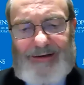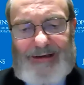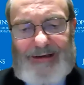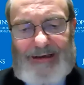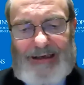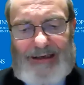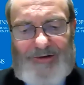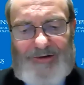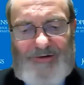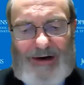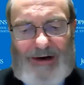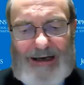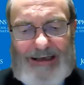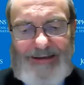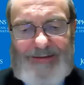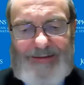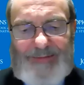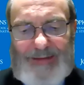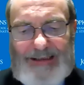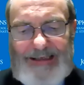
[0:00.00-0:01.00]
the
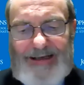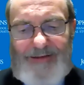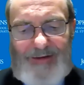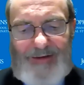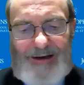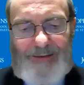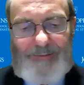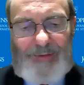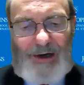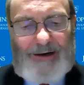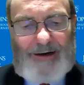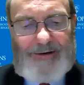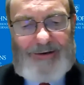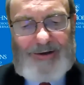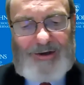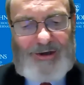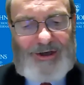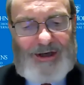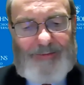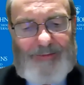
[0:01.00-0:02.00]
Trans-Pacific
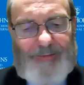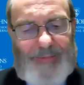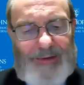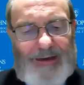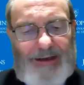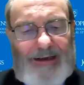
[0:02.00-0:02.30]
Partnership,